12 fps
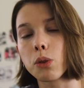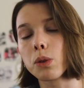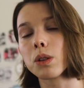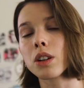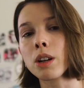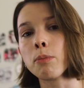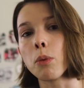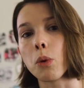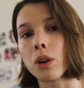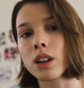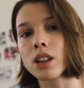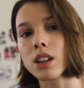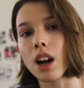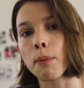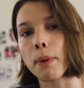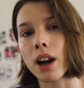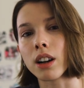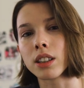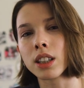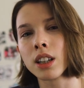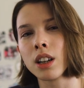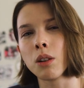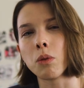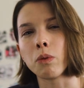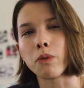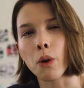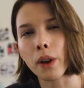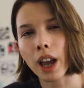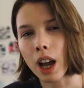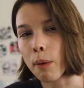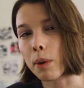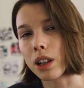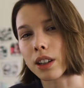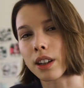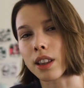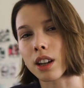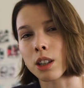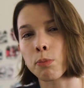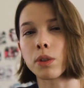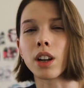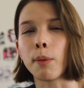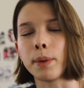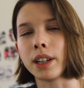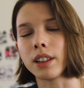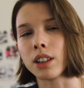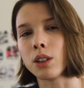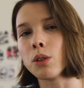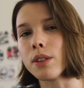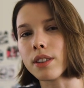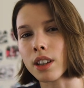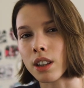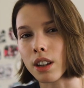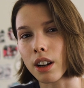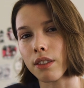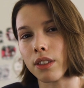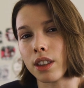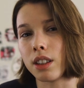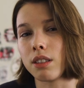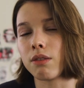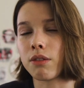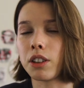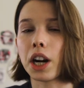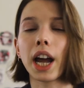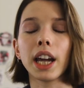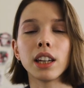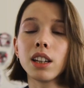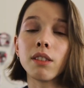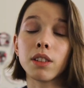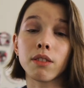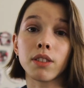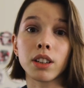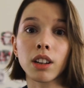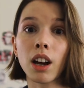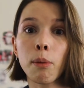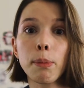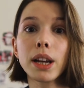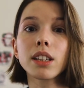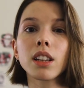you learn more about vocabulary that is predominantly used in these variety of different topics,